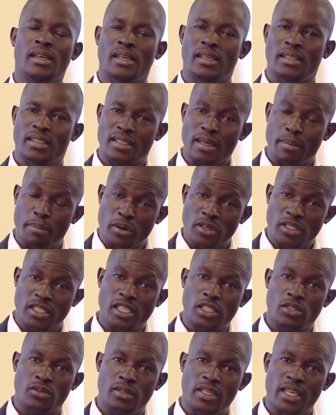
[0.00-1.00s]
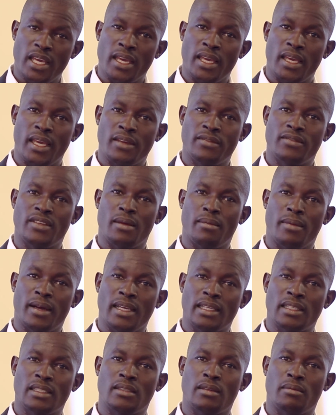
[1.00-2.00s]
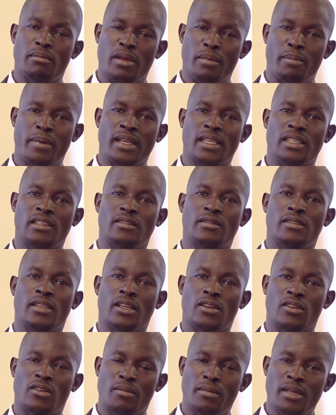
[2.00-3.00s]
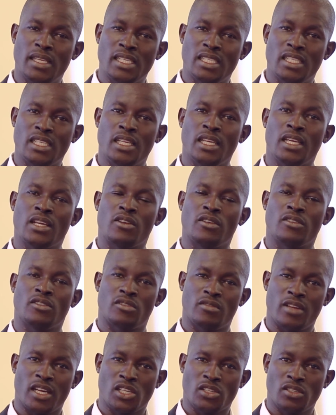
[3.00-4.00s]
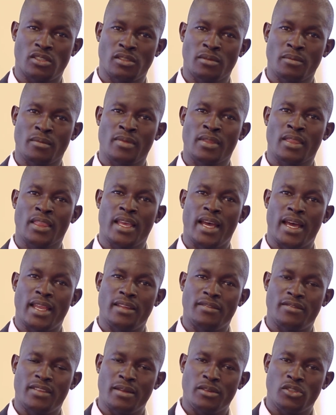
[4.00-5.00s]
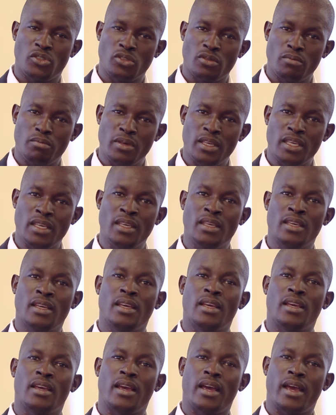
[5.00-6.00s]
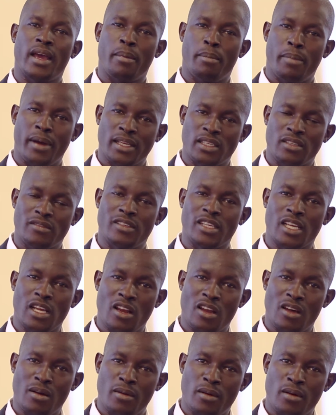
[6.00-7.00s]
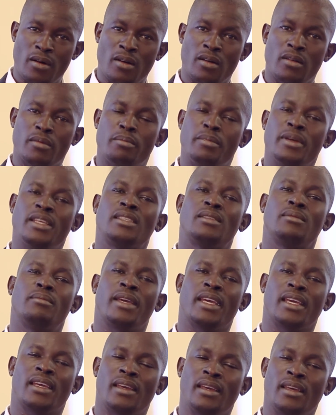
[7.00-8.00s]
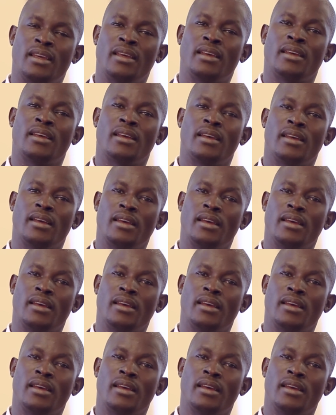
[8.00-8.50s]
supported today if they must be part of the community construction and if they should be a part of the global peacemaking